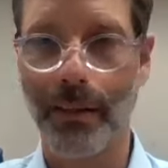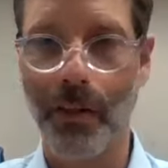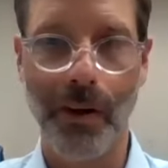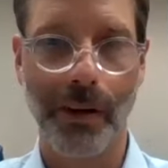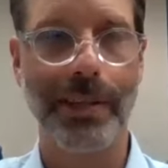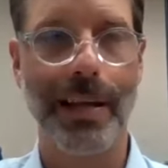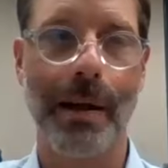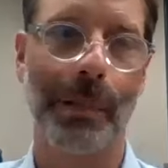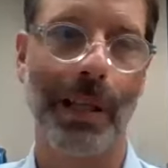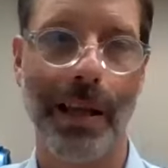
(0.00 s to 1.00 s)
a long
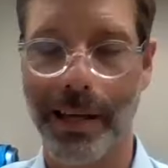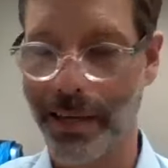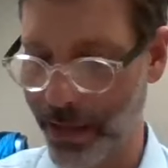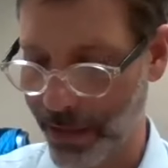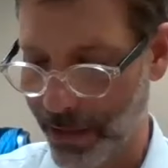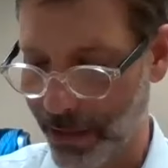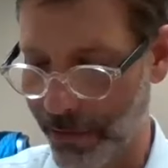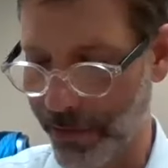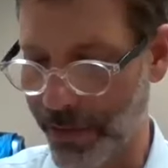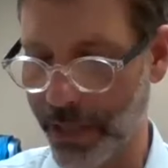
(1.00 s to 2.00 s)
timeline
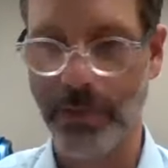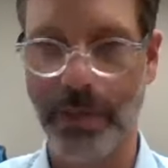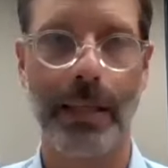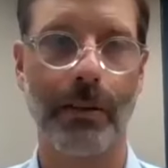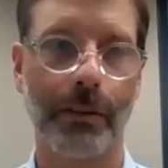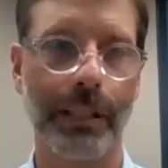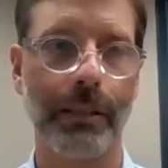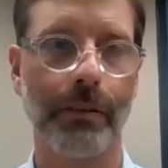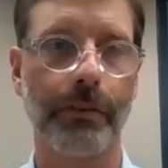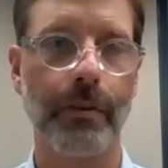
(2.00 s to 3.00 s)
are the things that kill
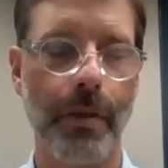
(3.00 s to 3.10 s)
deals.